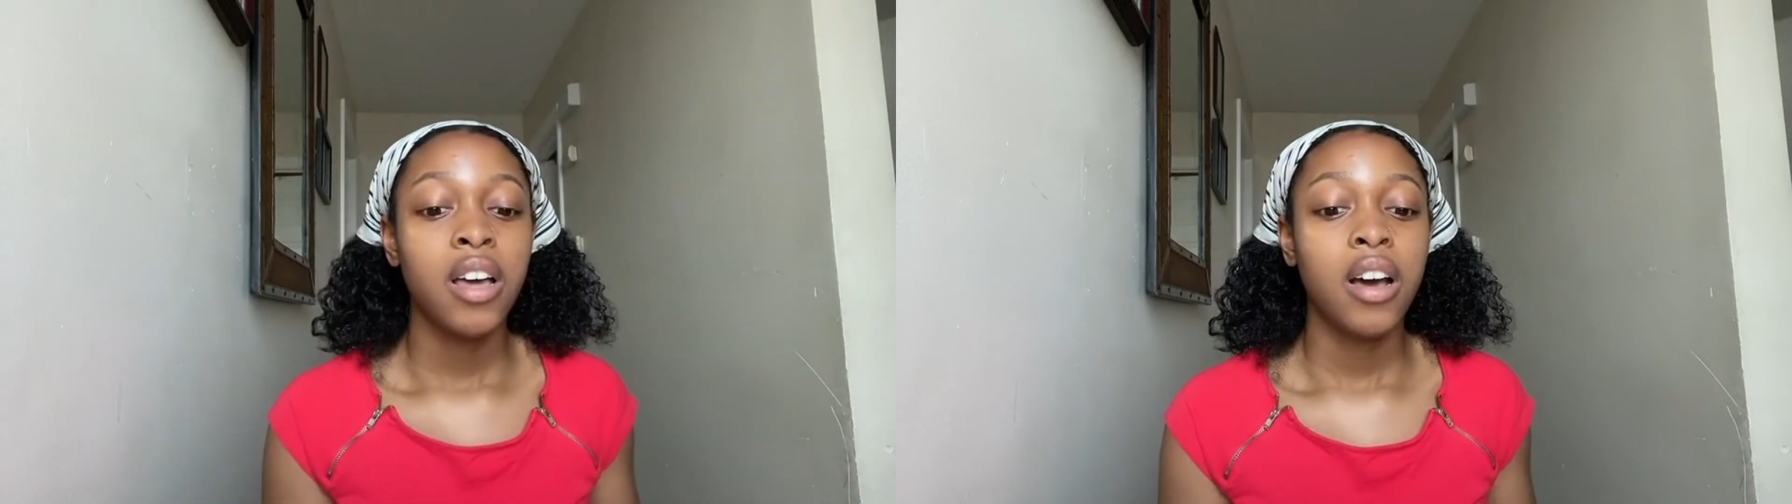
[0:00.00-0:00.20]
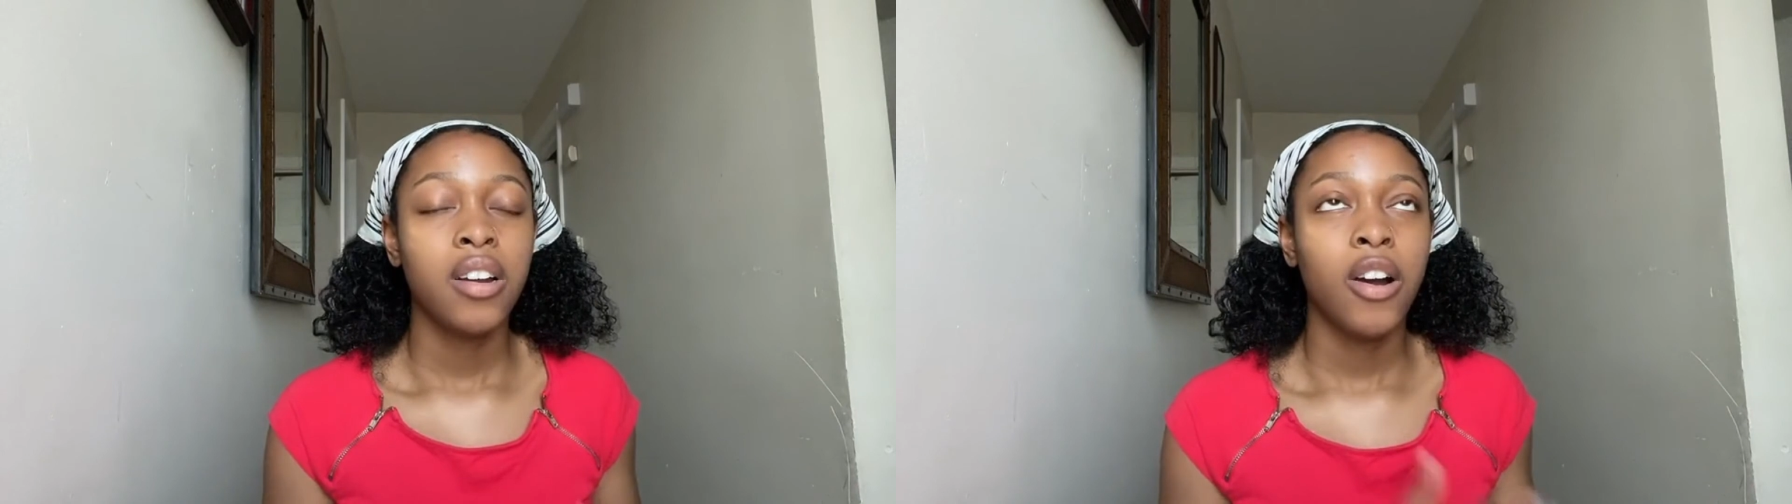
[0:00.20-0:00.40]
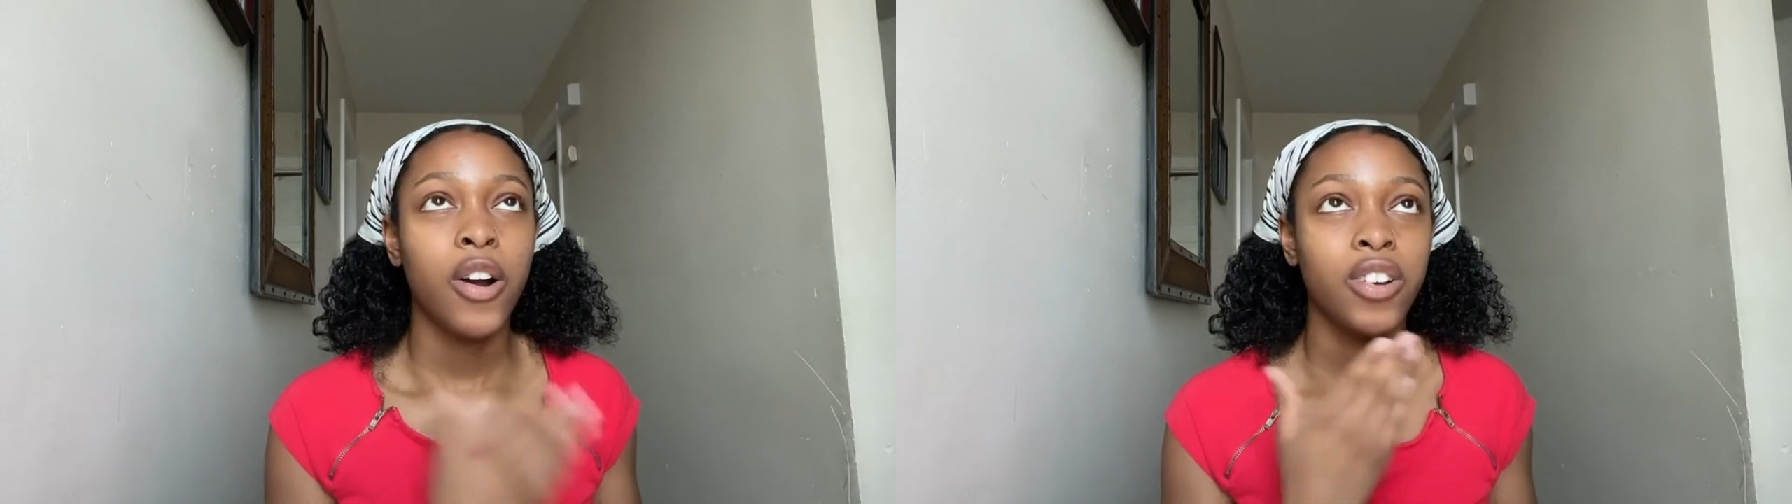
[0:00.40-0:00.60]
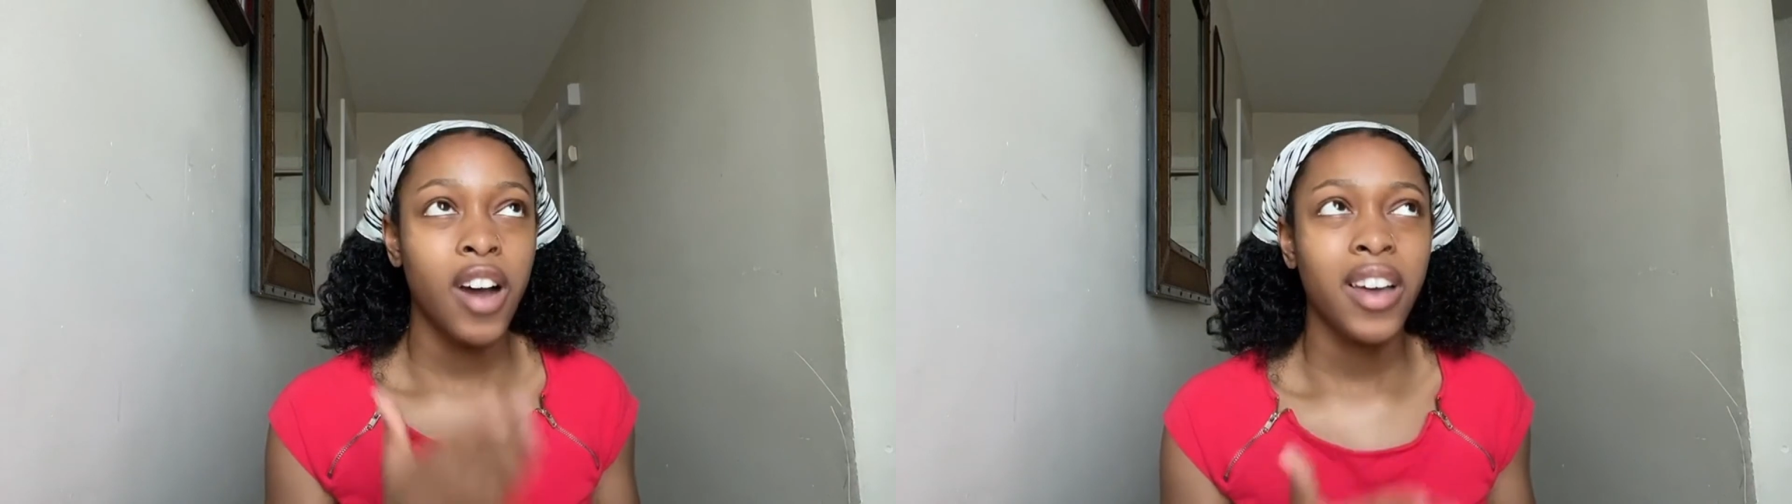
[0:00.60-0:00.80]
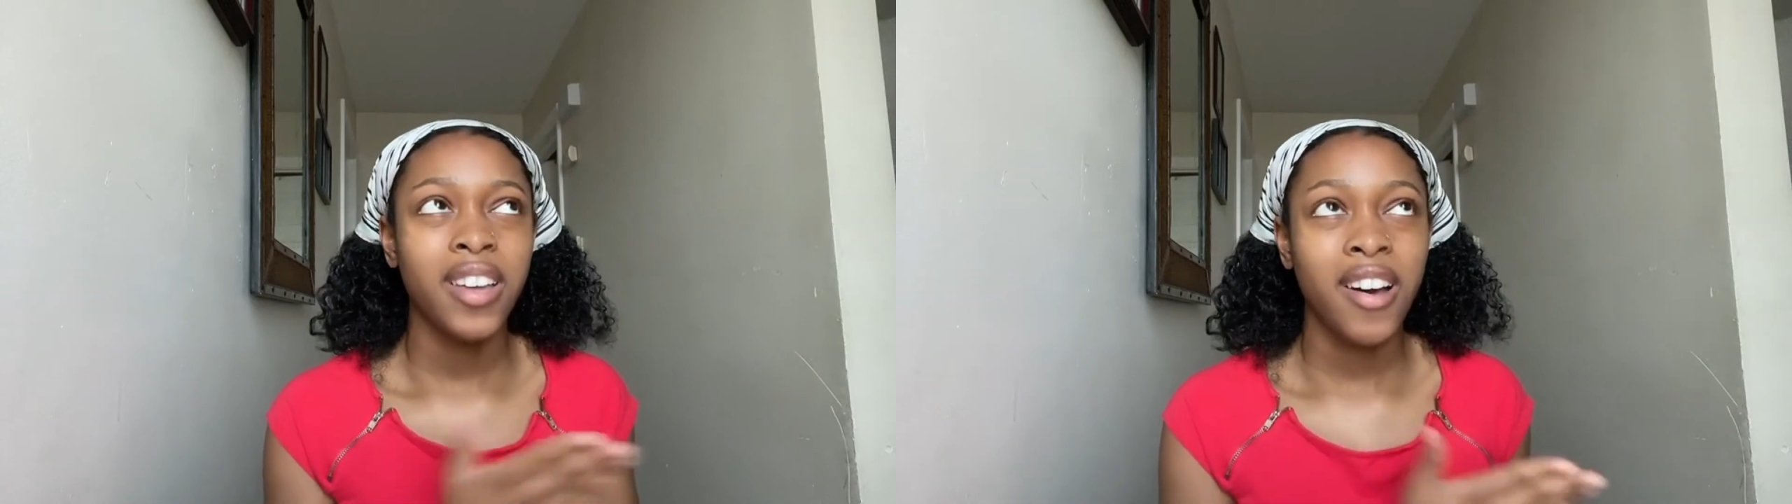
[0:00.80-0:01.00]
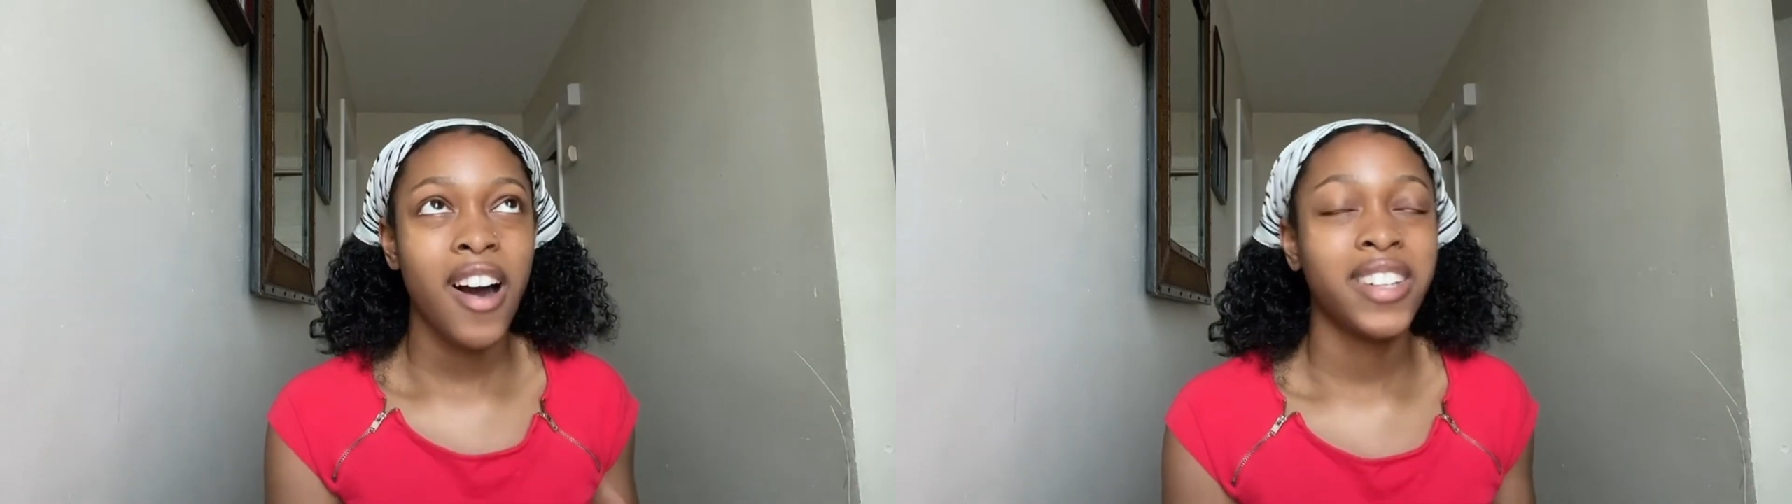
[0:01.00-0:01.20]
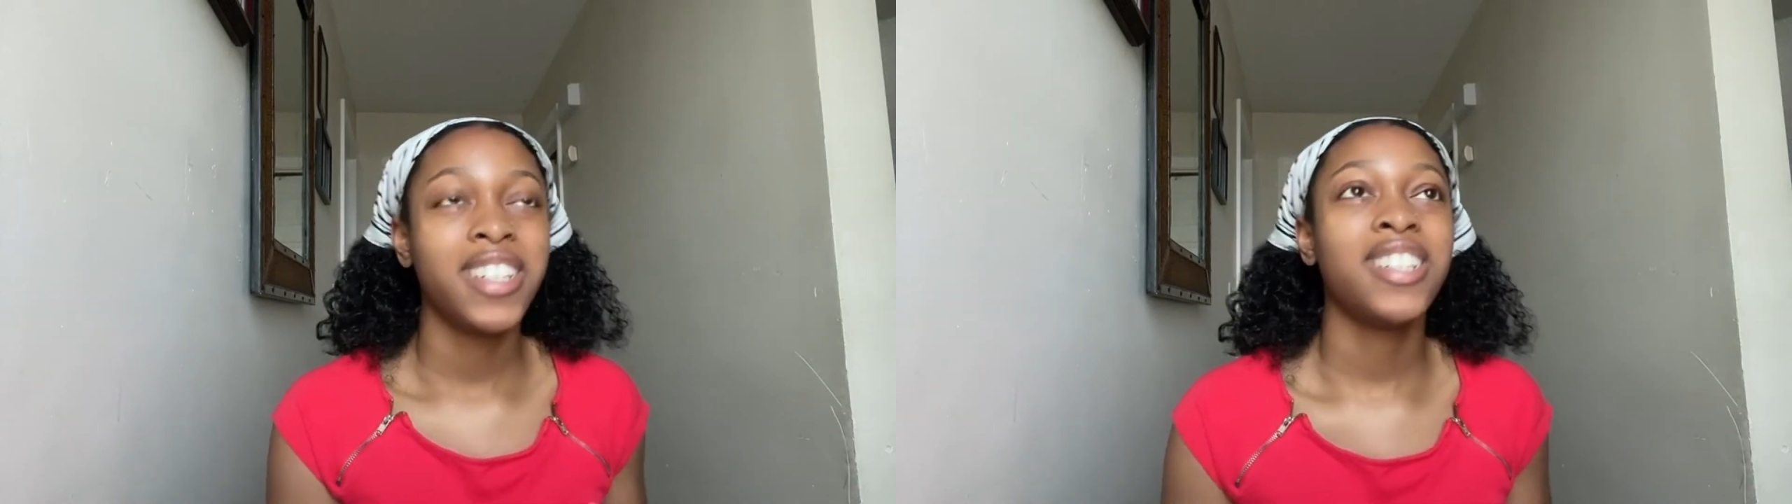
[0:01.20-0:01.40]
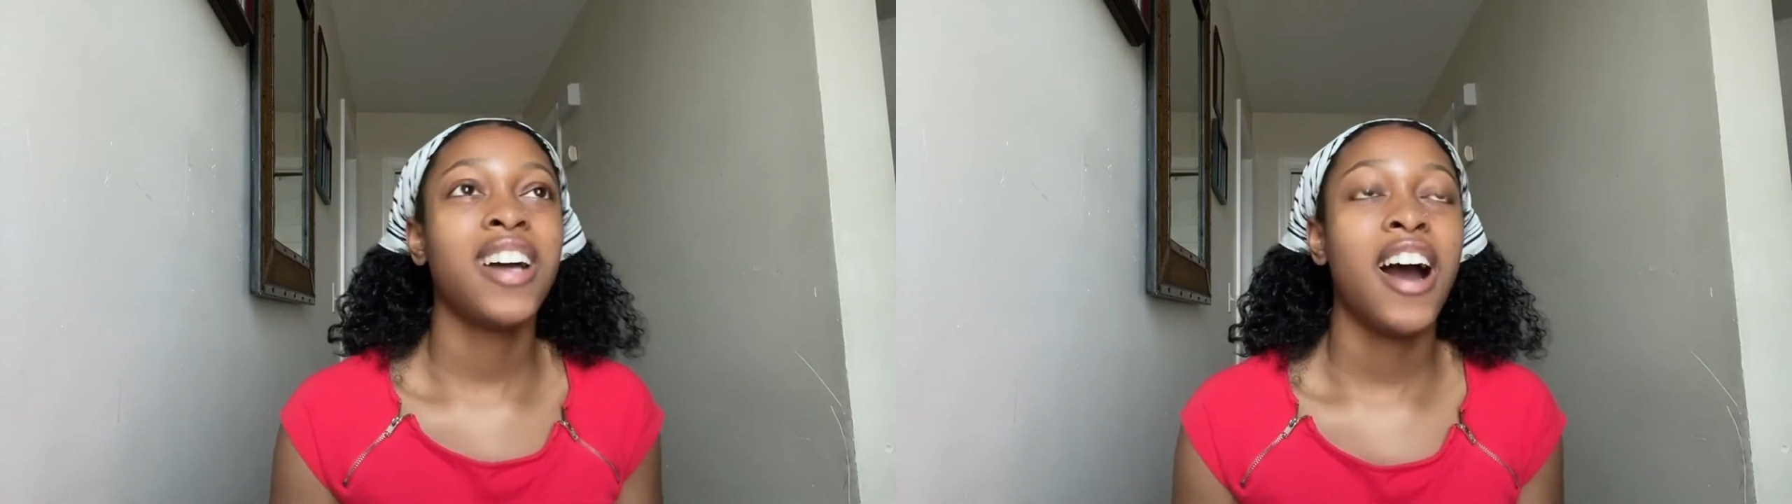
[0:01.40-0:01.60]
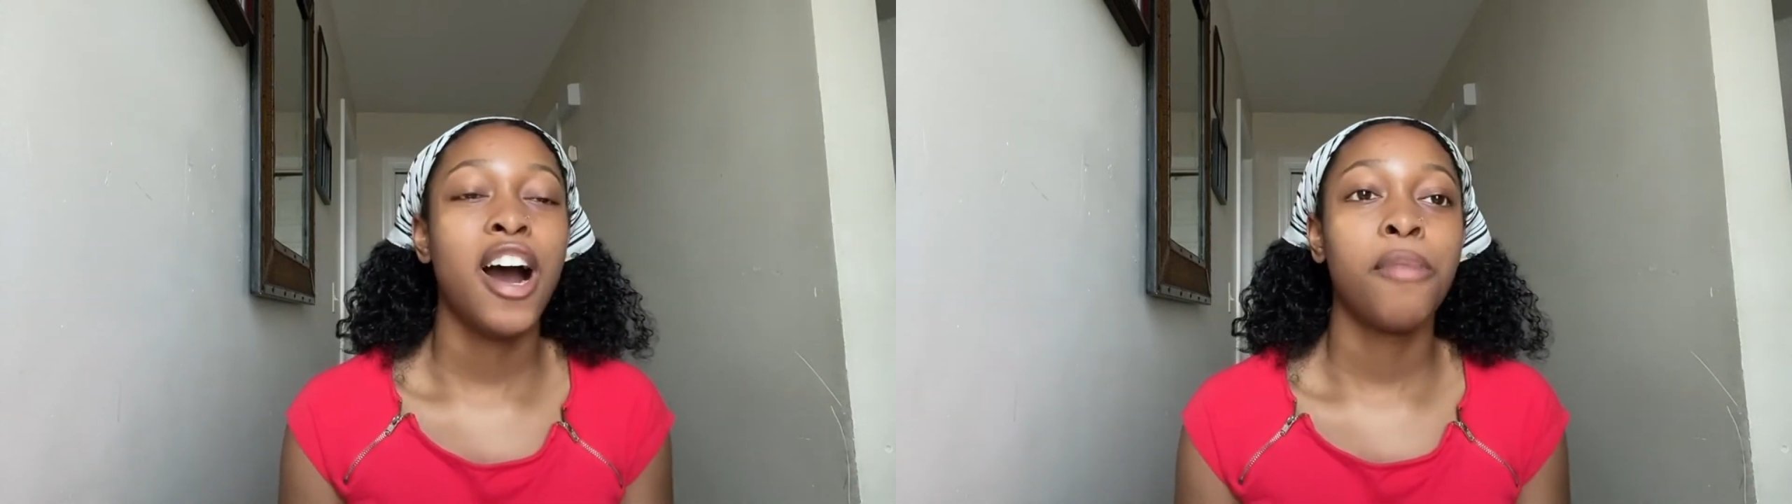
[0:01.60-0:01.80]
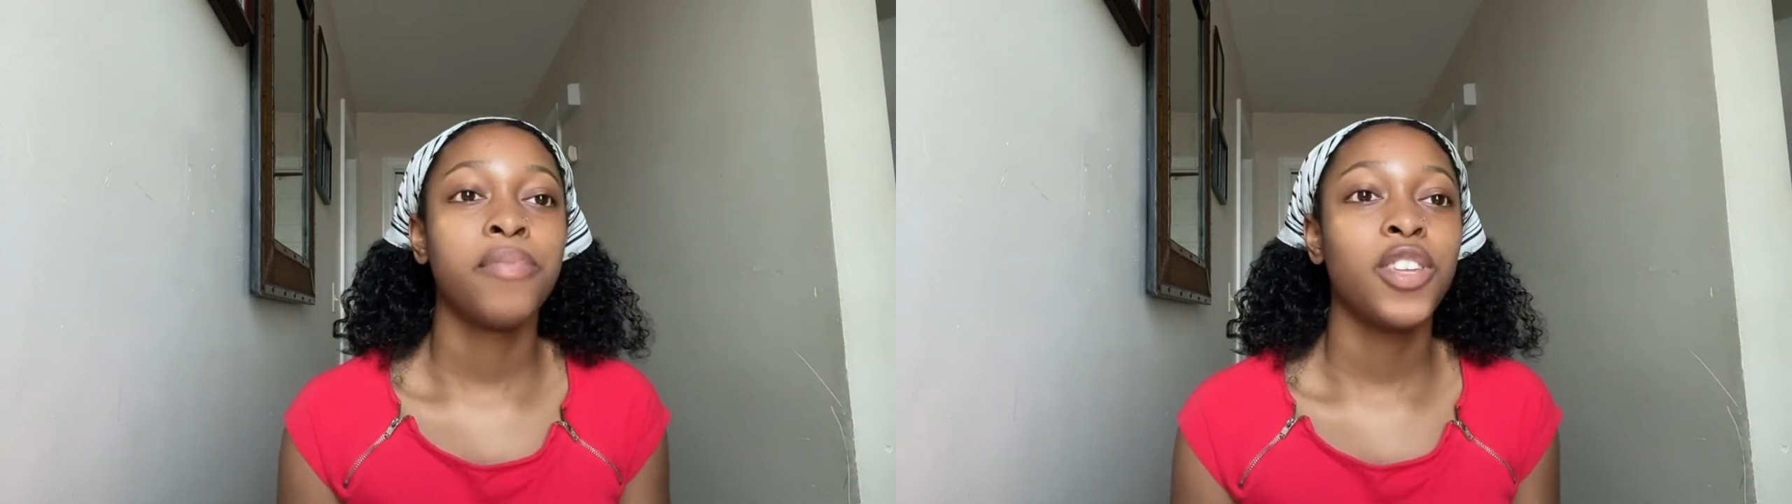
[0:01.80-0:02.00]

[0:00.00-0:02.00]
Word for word: or not in college um,